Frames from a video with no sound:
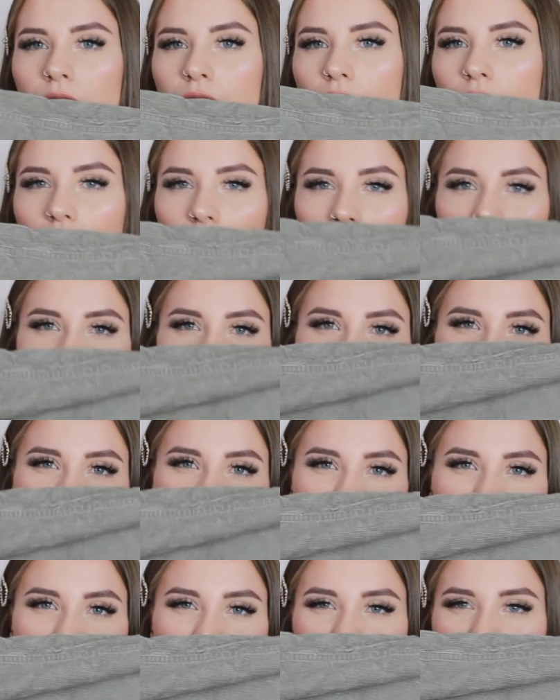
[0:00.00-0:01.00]
kind of
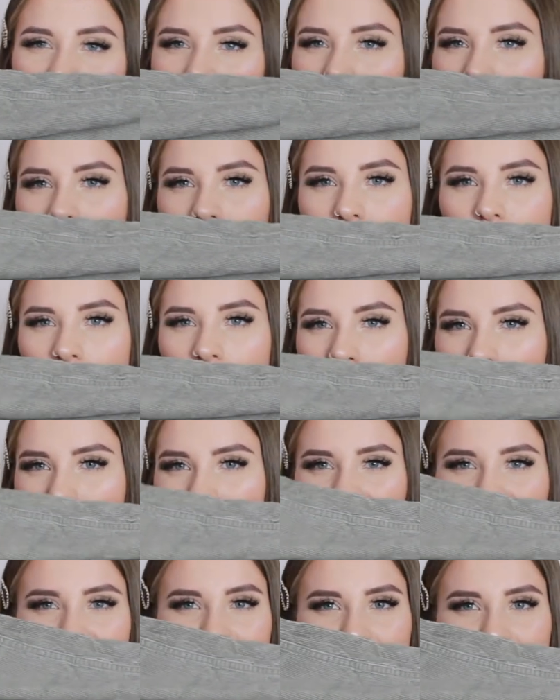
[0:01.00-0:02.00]

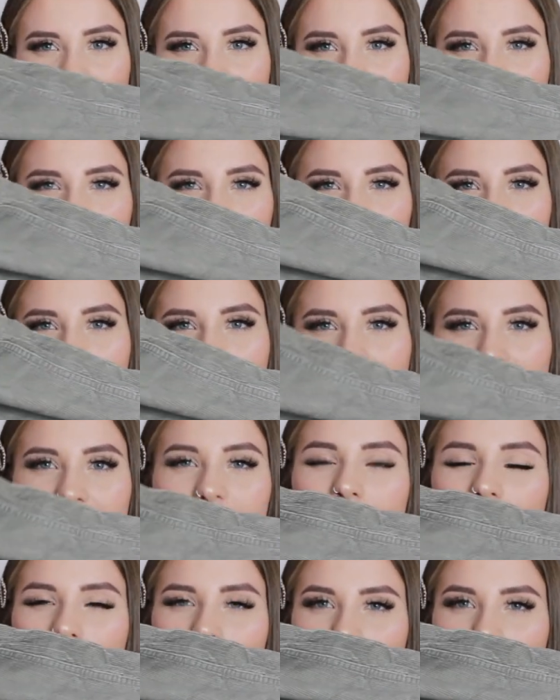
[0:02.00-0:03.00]
greeny
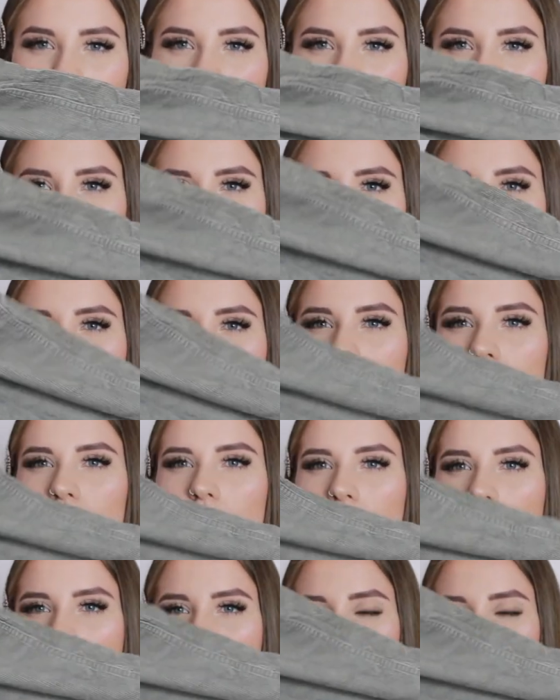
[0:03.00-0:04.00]
grey, very like
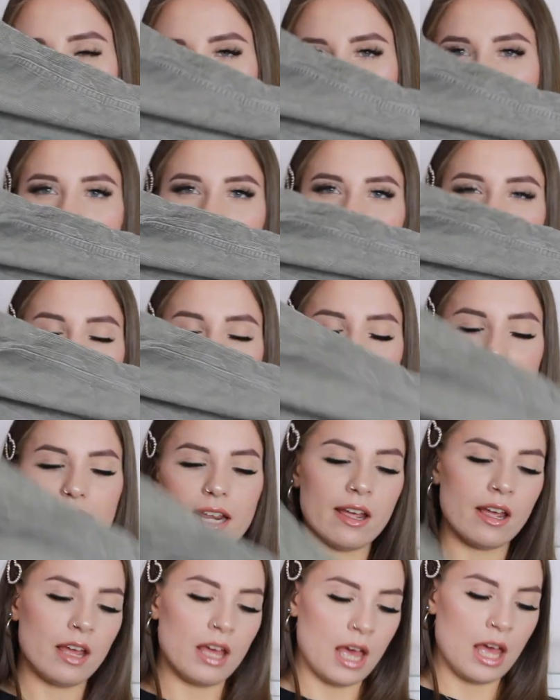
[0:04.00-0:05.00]
light green grey.
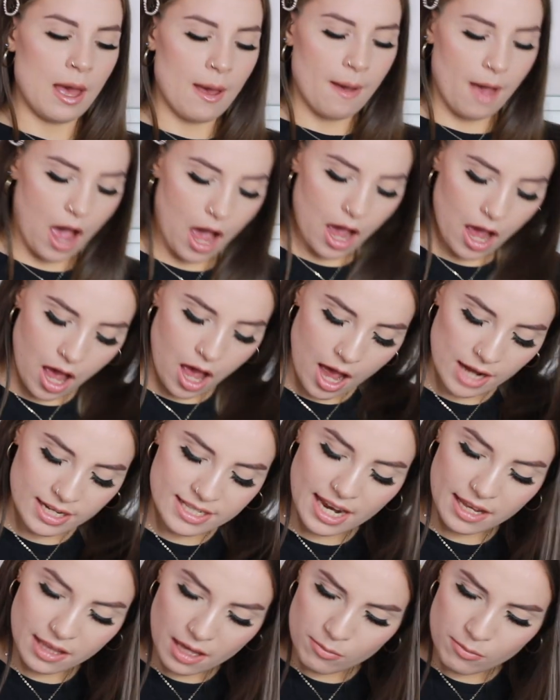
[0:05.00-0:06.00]
I'd
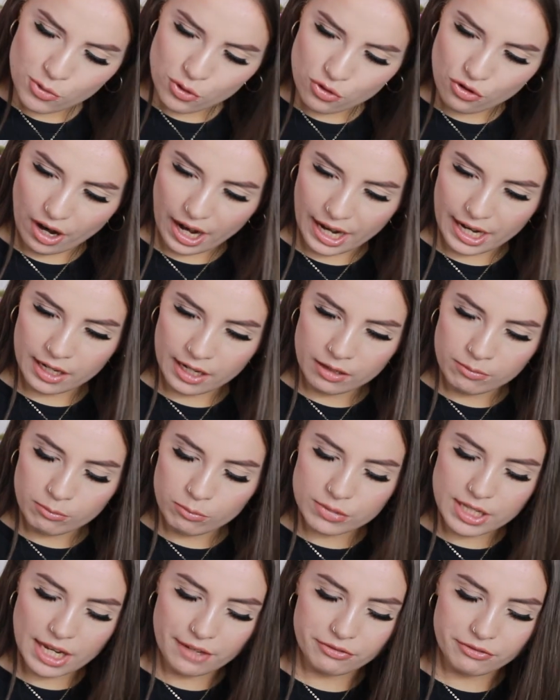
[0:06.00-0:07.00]
say they're more grey,
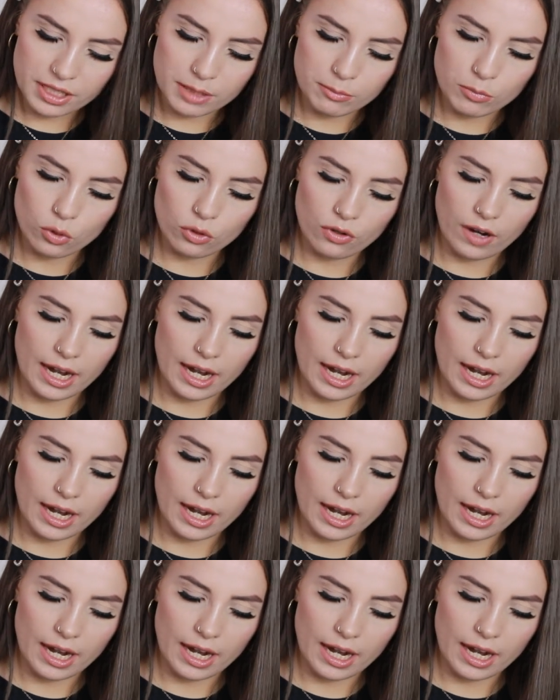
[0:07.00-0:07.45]
definitely more